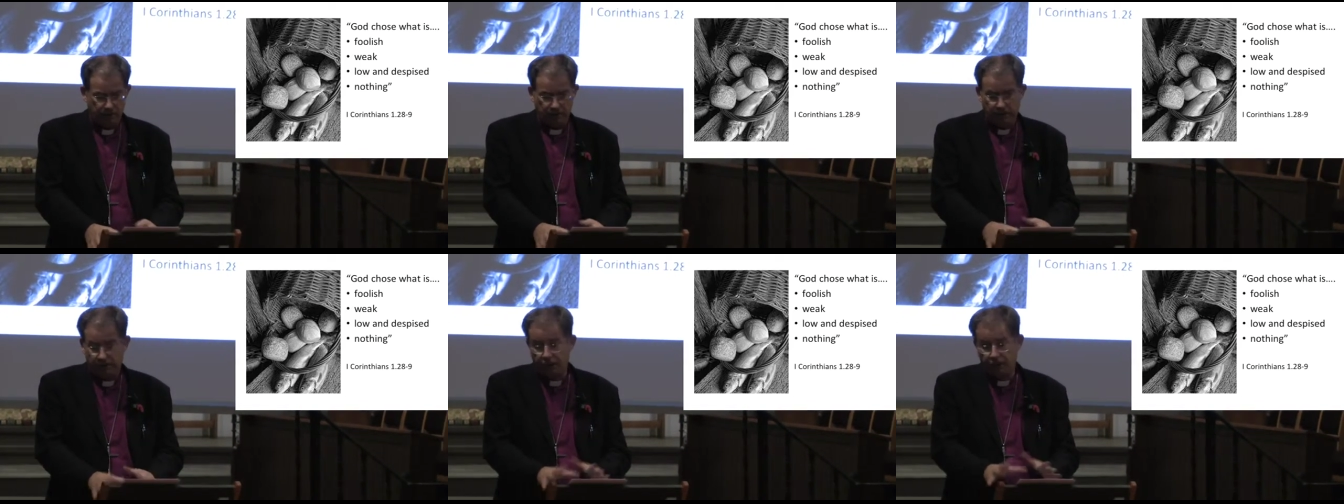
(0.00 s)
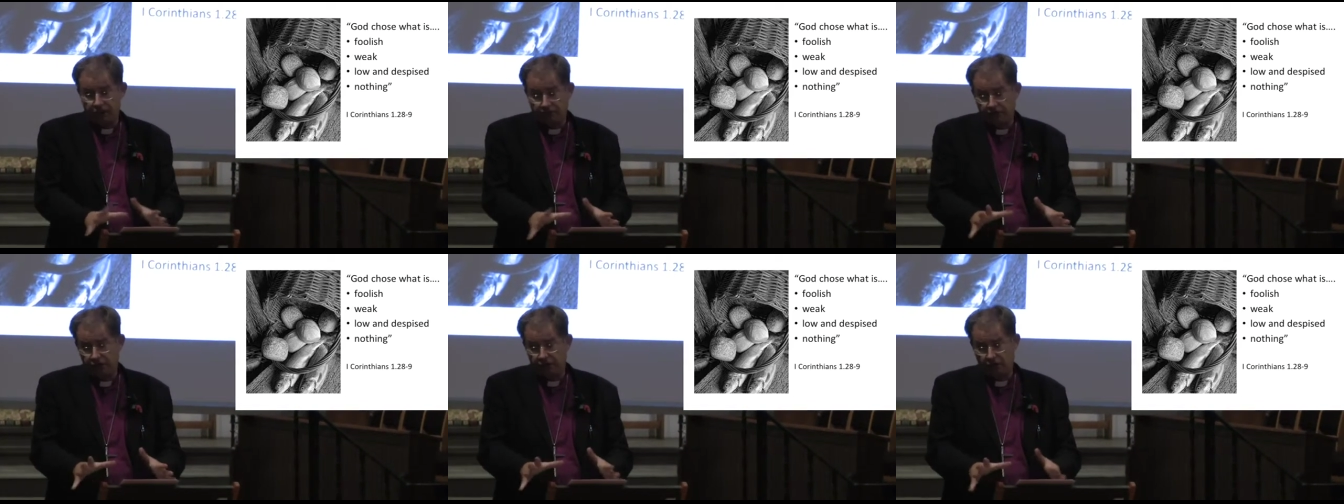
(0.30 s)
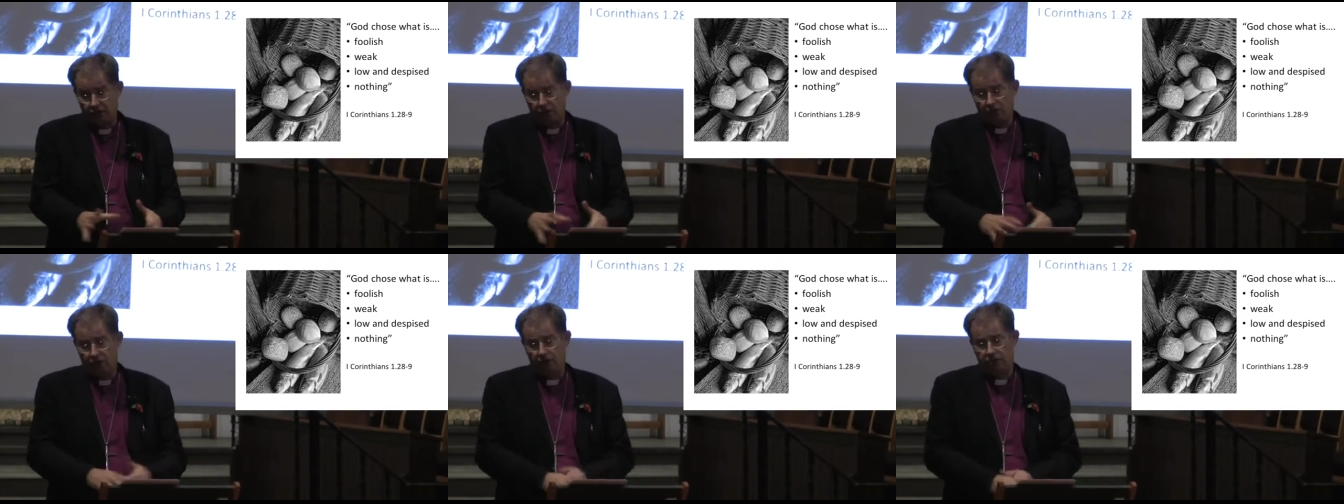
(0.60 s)
things
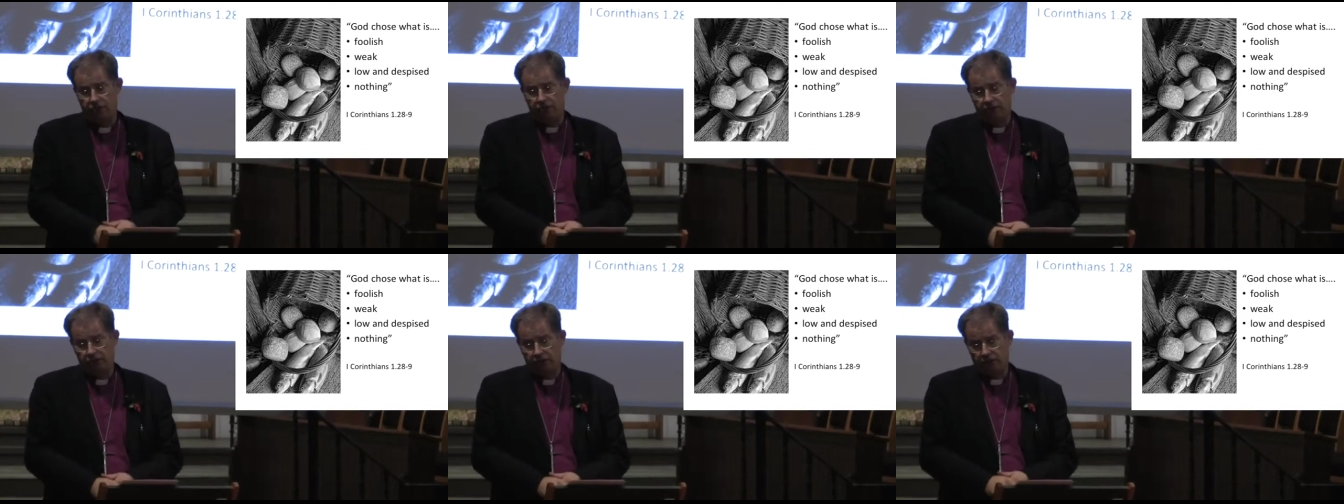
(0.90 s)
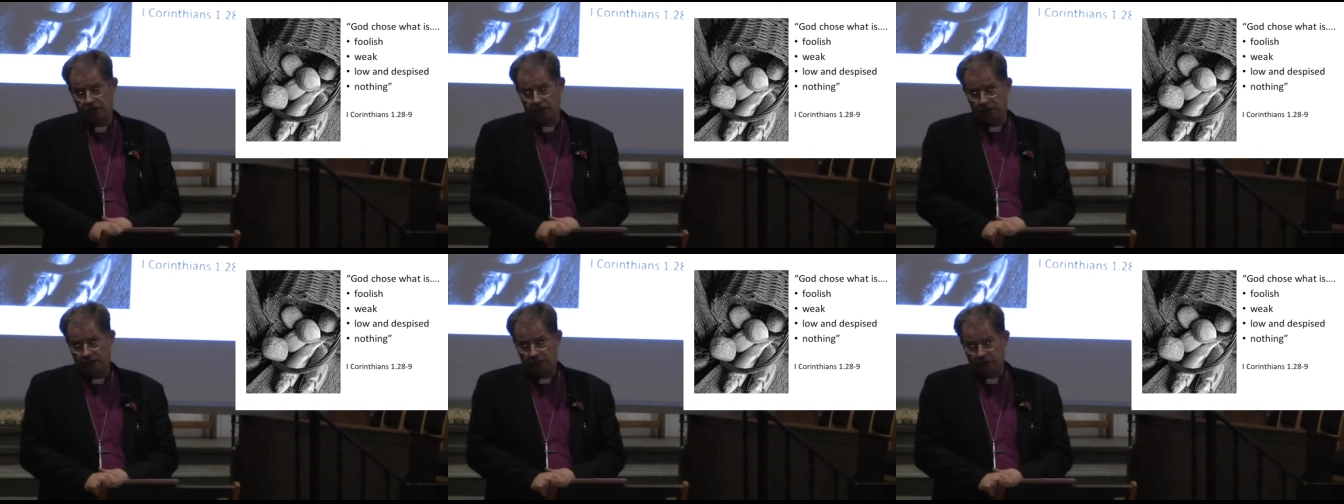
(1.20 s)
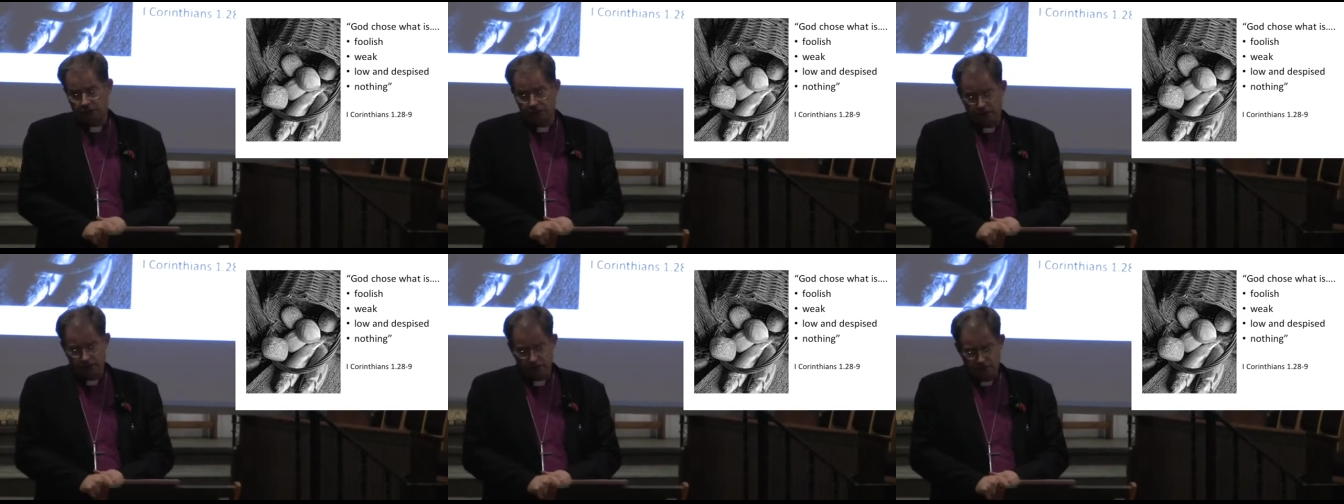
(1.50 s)
that are not,
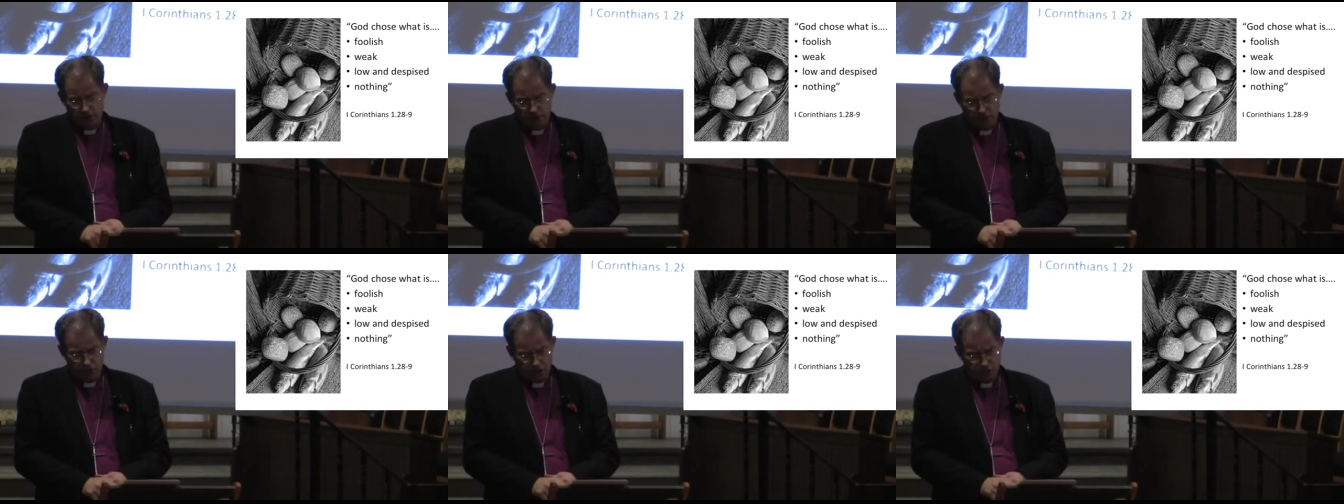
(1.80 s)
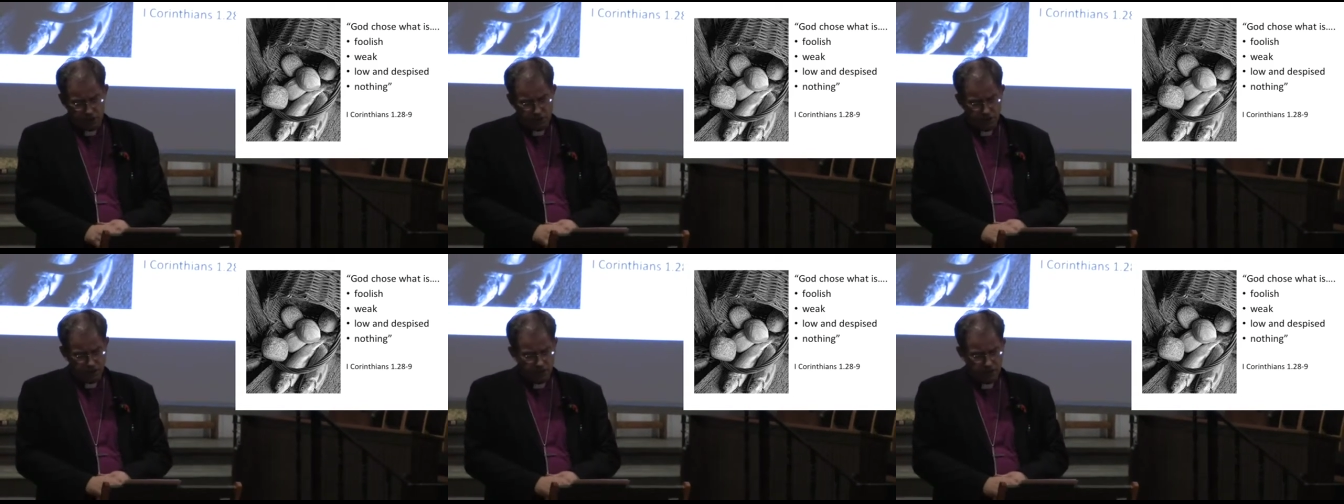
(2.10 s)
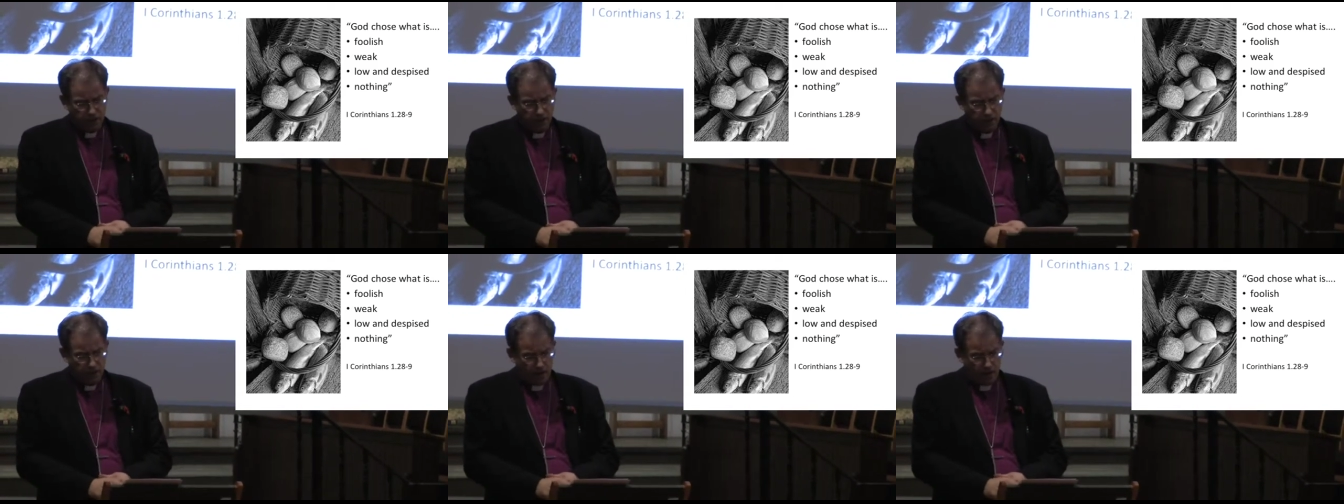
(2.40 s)
to reduce to